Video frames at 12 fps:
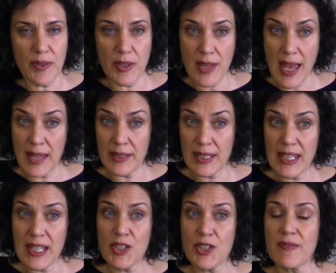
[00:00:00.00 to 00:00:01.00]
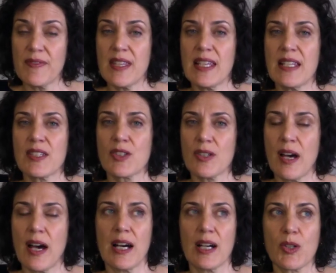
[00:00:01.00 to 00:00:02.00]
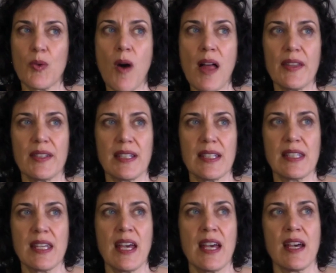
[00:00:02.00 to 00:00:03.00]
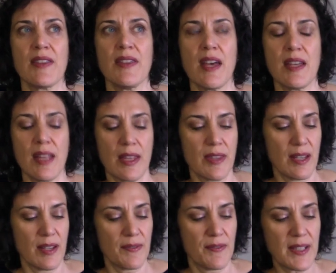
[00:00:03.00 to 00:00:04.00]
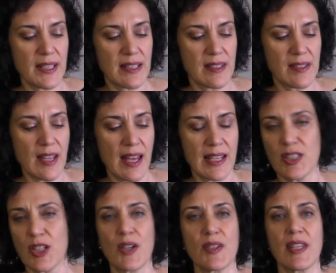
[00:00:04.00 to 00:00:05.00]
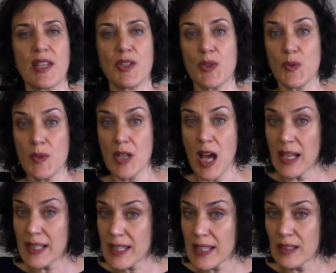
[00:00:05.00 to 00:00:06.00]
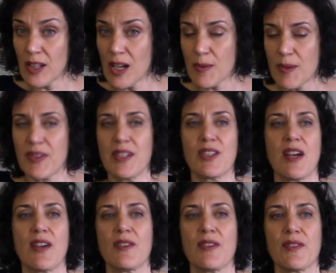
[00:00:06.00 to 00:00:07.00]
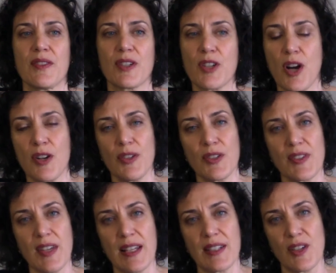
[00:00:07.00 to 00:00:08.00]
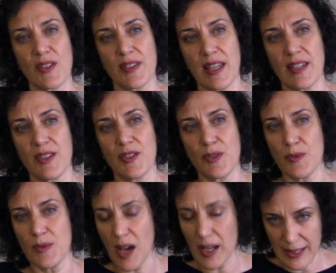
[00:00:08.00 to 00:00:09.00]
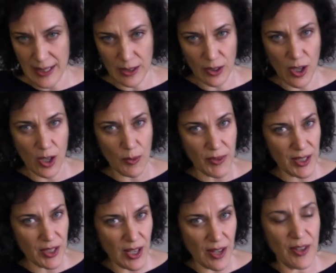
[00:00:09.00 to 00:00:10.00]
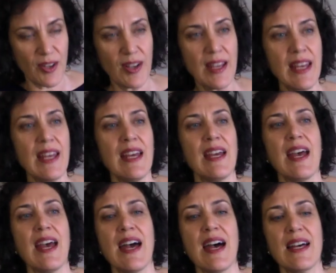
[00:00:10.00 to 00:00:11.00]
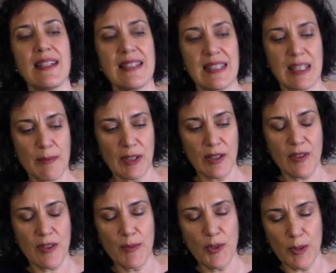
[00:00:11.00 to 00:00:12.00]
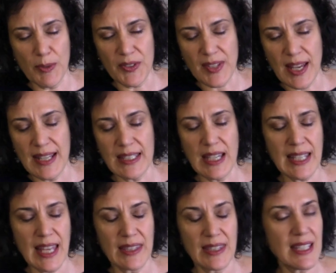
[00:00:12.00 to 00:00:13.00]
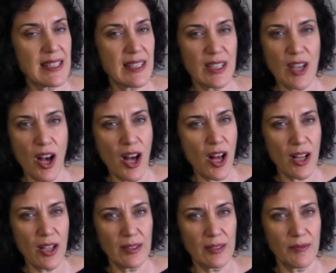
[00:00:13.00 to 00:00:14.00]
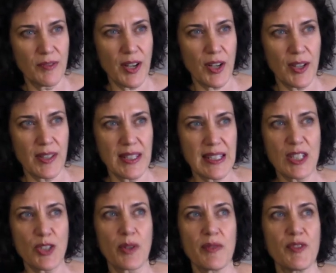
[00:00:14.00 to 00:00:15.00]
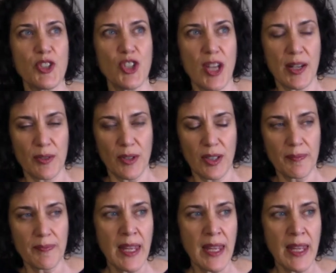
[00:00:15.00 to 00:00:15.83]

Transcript: And each of these qualities, the fixed signs are said to not get along with each other. The cardinal signs are said to not get along with each other. And similarly, the mutable signs. Again, this is sort of general.